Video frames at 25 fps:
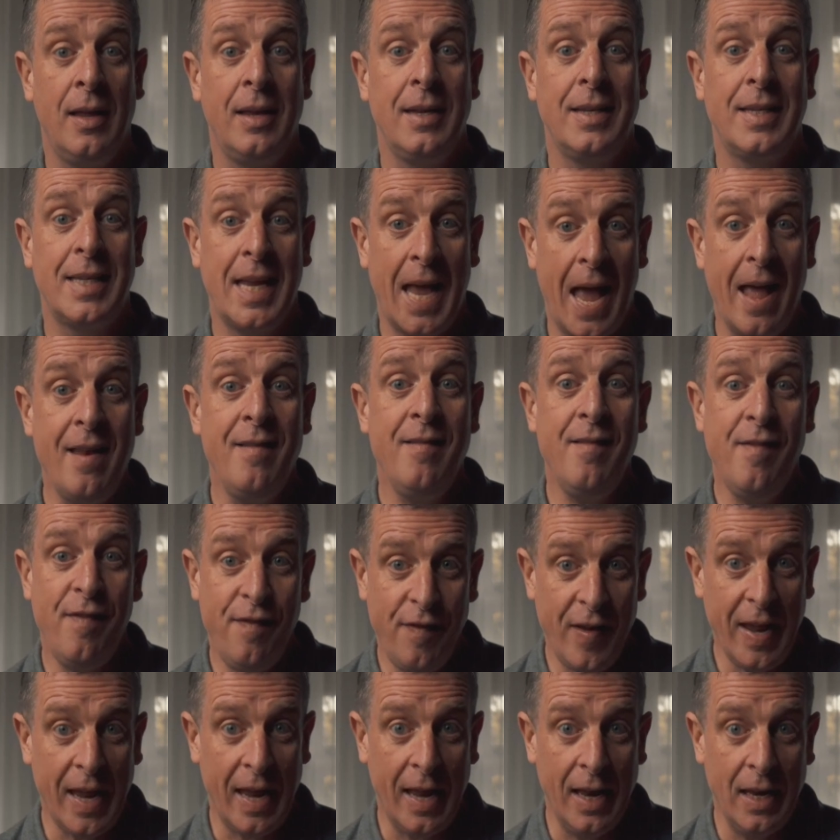10
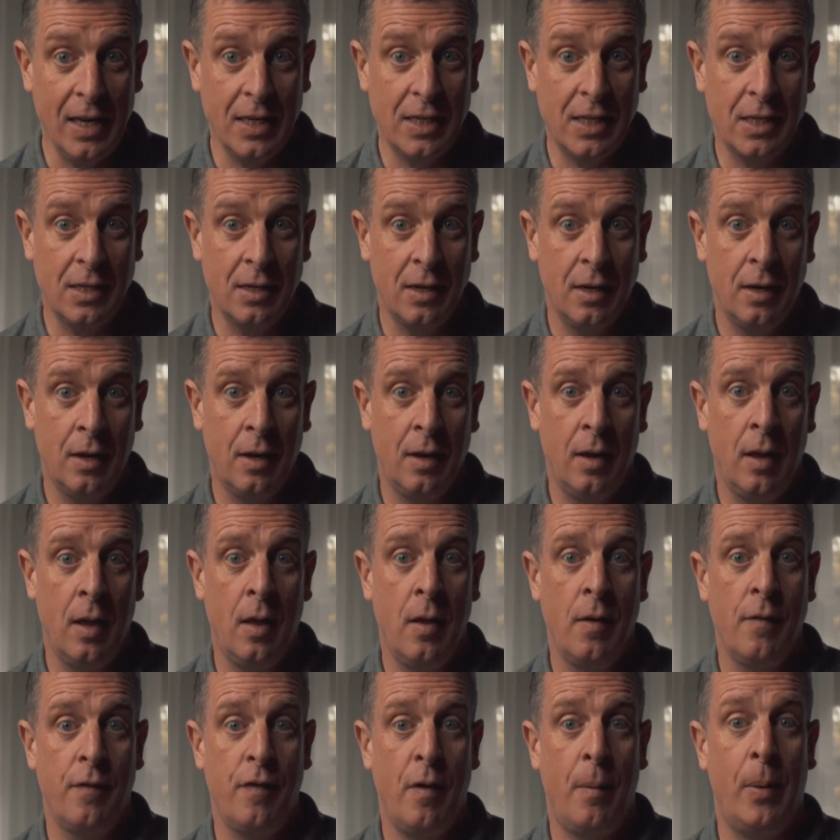feet
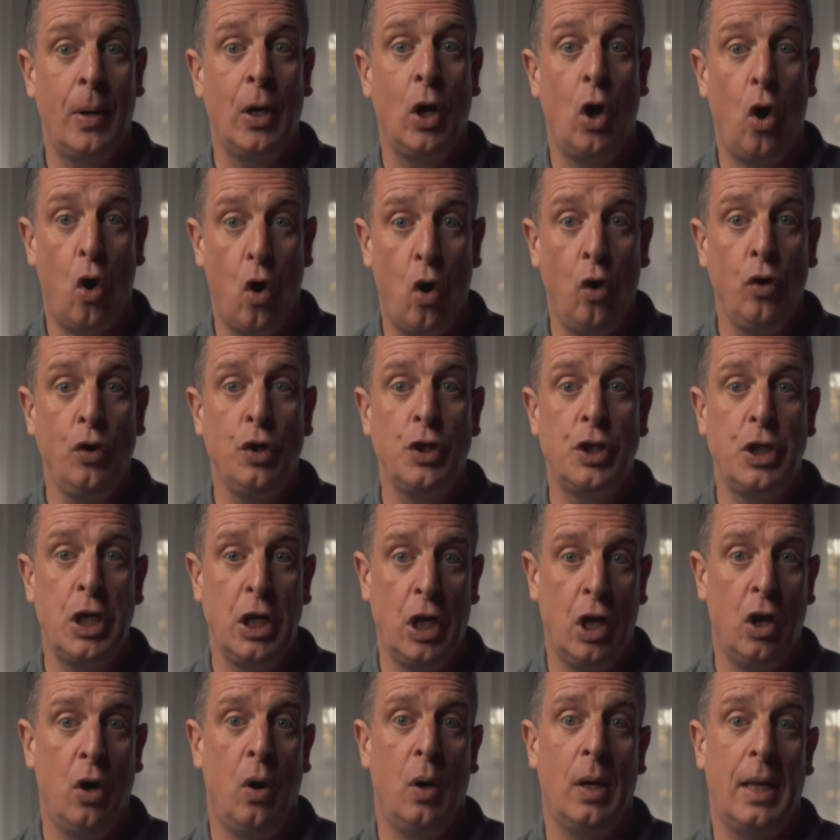from an
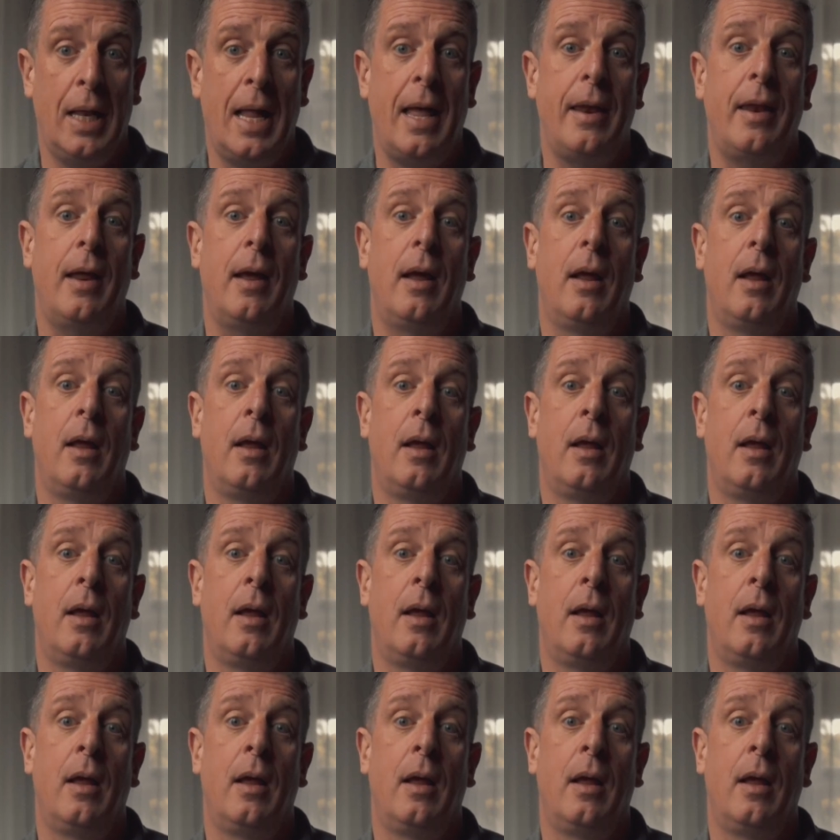unsecured ladder,